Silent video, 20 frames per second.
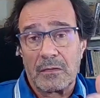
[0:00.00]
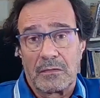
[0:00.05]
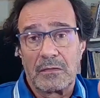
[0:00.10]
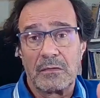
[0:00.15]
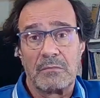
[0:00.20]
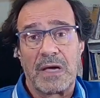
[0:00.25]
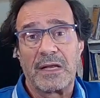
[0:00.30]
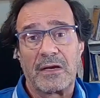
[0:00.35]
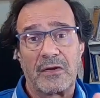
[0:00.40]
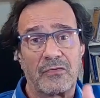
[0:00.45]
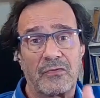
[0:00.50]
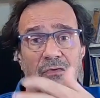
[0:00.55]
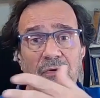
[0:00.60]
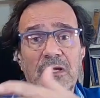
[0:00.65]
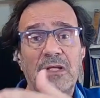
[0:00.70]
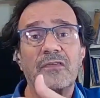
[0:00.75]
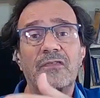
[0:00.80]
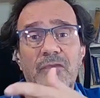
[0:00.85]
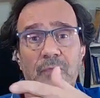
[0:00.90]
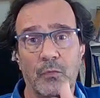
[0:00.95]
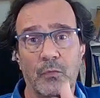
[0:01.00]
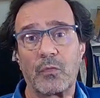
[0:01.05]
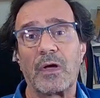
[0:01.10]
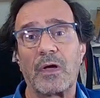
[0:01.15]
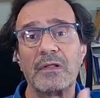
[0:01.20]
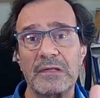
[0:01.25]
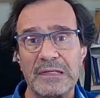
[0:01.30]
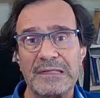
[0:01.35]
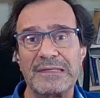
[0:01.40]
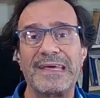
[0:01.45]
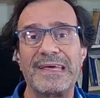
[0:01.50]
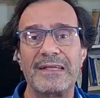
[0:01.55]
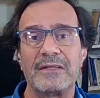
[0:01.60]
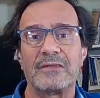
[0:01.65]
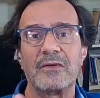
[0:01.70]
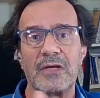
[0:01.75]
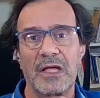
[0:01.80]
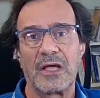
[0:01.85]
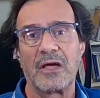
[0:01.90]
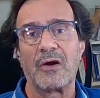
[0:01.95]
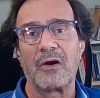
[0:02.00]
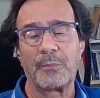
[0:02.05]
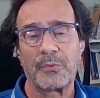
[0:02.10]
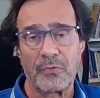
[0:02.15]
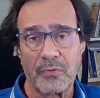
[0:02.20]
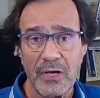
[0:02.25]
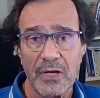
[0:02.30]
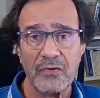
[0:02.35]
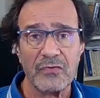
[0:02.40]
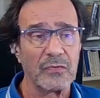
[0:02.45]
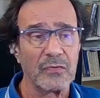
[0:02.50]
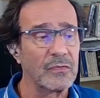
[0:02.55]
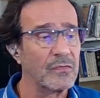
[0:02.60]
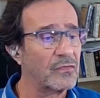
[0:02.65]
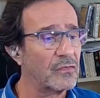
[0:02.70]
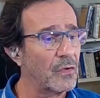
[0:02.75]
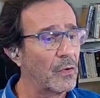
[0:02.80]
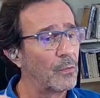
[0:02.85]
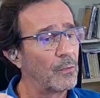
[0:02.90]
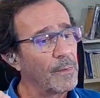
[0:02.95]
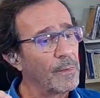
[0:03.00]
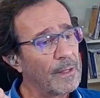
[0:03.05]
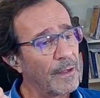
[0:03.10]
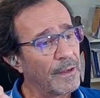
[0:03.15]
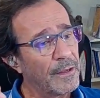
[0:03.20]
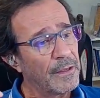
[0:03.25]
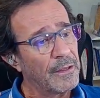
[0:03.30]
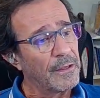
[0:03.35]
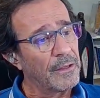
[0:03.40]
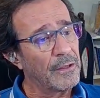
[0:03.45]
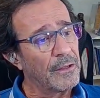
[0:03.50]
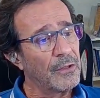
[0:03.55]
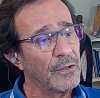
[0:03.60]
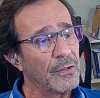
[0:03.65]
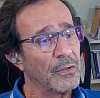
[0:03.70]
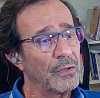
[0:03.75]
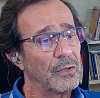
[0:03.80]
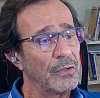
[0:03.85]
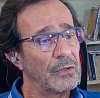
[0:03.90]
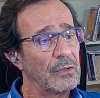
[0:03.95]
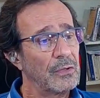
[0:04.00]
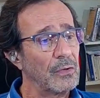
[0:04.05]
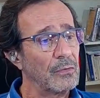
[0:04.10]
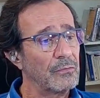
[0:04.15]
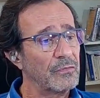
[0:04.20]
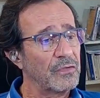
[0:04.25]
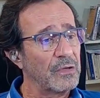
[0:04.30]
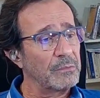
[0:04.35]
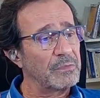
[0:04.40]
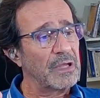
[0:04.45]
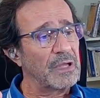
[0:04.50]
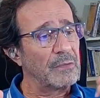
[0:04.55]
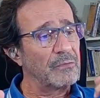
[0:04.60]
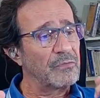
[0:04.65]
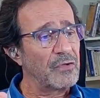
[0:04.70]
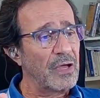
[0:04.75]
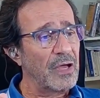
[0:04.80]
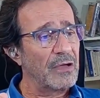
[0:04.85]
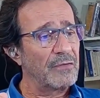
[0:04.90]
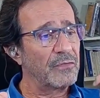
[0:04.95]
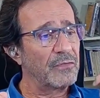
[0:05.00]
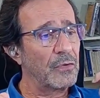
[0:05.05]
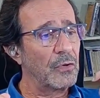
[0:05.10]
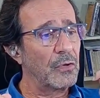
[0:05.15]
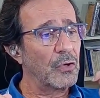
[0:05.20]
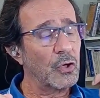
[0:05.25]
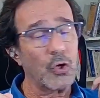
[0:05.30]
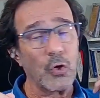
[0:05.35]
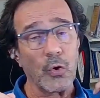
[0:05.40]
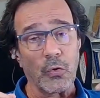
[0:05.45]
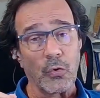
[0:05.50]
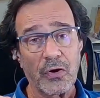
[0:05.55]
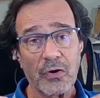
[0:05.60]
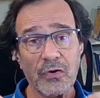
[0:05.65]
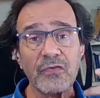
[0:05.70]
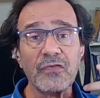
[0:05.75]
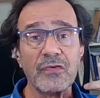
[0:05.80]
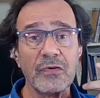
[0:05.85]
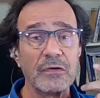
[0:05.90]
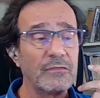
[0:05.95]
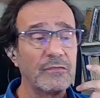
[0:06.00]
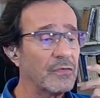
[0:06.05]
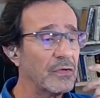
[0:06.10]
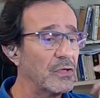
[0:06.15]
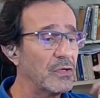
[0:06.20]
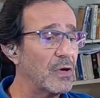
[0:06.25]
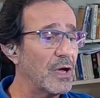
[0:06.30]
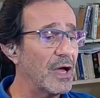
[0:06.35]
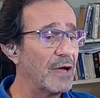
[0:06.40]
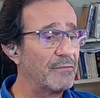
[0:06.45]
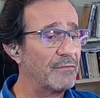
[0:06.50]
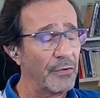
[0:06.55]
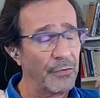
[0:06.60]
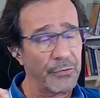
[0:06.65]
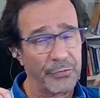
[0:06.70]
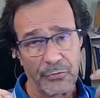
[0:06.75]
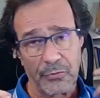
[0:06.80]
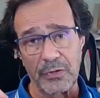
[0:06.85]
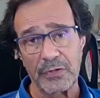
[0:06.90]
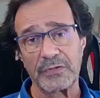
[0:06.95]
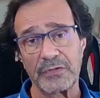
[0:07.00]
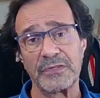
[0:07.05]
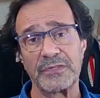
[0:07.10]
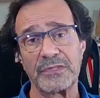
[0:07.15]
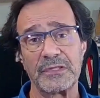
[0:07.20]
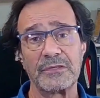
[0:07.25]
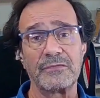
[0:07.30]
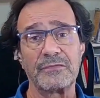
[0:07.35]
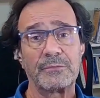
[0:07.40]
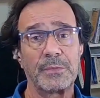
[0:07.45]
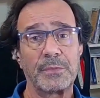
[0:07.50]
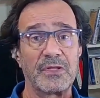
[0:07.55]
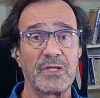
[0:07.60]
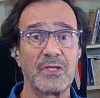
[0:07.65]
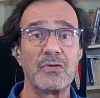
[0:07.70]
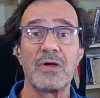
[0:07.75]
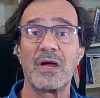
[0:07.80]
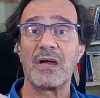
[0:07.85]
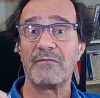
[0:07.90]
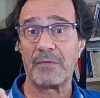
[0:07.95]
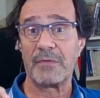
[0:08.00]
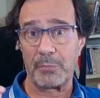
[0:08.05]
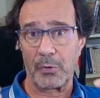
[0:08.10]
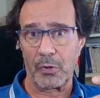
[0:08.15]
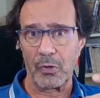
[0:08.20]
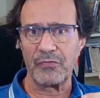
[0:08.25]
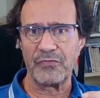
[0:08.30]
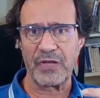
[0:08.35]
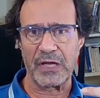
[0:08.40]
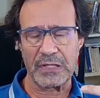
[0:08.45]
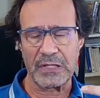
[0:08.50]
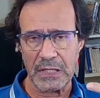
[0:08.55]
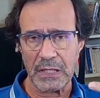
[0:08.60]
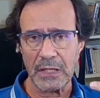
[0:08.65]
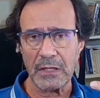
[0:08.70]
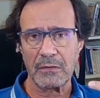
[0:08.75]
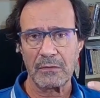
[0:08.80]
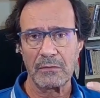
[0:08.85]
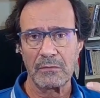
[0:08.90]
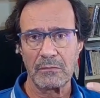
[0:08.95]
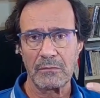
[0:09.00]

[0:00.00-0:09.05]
The manager needs to run the day-to-day operations. So sometimes you have coercive and you have authoritative, but then you have apologetic